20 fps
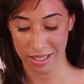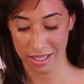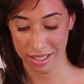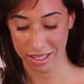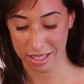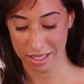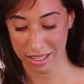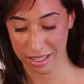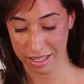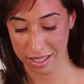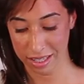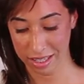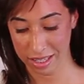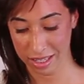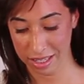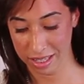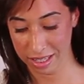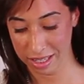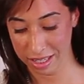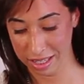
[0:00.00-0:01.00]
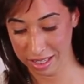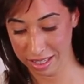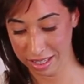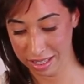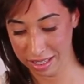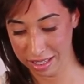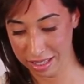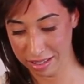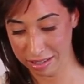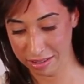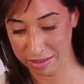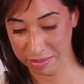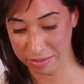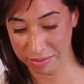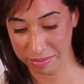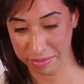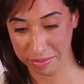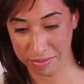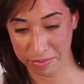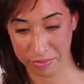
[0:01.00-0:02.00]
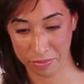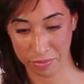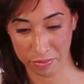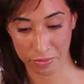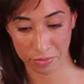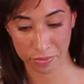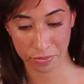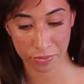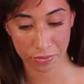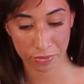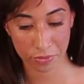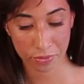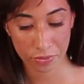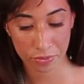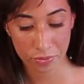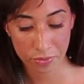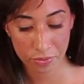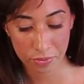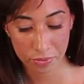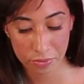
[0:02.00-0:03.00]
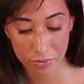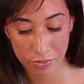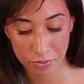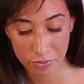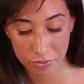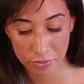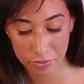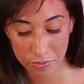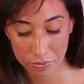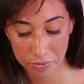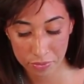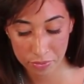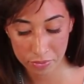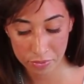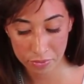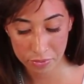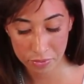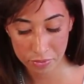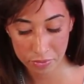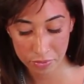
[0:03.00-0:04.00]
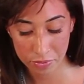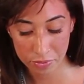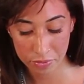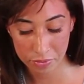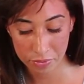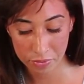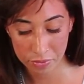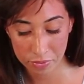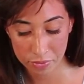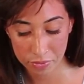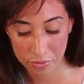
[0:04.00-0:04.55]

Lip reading: Nobody speaks.